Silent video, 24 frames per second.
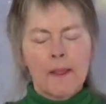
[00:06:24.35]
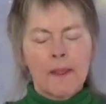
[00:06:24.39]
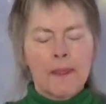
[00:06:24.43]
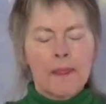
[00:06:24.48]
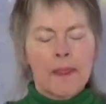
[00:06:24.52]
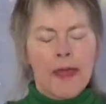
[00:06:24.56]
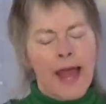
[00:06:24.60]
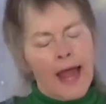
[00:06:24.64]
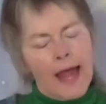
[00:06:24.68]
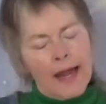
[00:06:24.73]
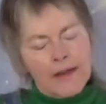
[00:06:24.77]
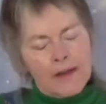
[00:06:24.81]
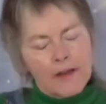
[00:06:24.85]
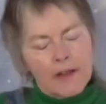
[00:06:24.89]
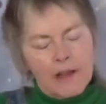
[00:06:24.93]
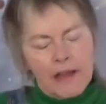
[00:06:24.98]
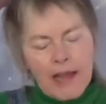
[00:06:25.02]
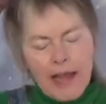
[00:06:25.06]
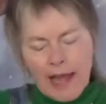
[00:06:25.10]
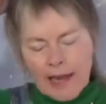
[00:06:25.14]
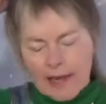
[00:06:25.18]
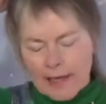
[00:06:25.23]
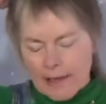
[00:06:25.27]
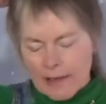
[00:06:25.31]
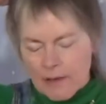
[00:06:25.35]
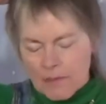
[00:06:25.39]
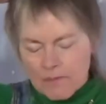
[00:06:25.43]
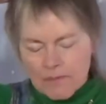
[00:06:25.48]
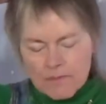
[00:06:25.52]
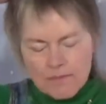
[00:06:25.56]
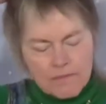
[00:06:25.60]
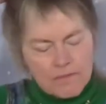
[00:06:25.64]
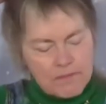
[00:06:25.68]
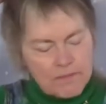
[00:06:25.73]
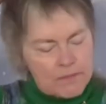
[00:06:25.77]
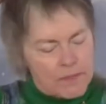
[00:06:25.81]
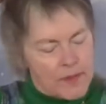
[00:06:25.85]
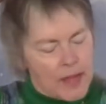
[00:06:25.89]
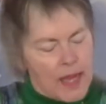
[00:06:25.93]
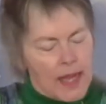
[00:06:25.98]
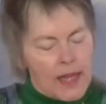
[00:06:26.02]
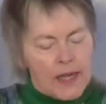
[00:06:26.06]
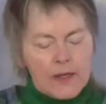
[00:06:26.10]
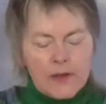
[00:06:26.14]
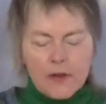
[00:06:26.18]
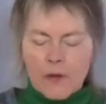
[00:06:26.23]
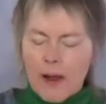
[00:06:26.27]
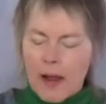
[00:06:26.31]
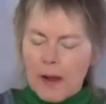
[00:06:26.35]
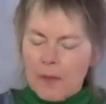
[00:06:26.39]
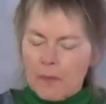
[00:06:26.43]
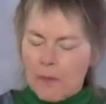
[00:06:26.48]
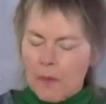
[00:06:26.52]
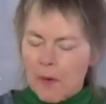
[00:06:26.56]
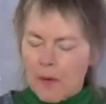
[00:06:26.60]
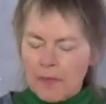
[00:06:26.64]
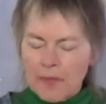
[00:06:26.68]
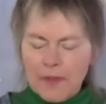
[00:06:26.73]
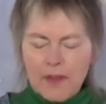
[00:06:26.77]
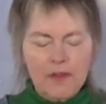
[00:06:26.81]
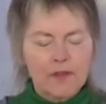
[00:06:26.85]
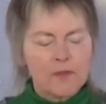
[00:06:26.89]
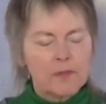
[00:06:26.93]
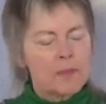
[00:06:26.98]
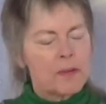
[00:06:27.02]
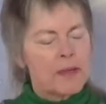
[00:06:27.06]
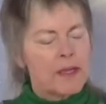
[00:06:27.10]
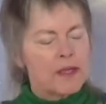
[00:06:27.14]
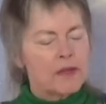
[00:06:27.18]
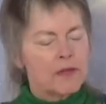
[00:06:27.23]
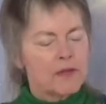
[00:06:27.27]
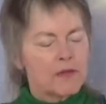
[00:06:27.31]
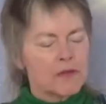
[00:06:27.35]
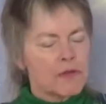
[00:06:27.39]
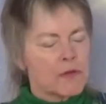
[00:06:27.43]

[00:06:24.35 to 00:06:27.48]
that you gotta, do I want this piece?